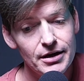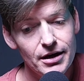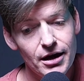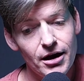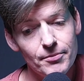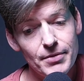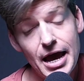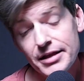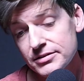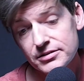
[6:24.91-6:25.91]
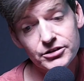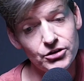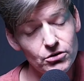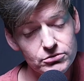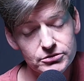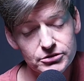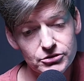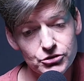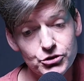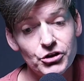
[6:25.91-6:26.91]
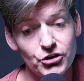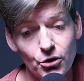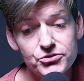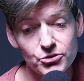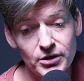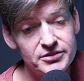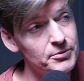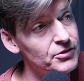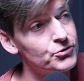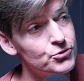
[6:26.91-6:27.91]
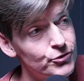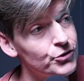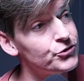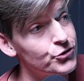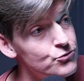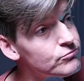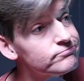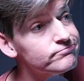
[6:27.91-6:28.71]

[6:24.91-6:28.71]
Okay. Um, and you know you can go to one Timothy two verse two,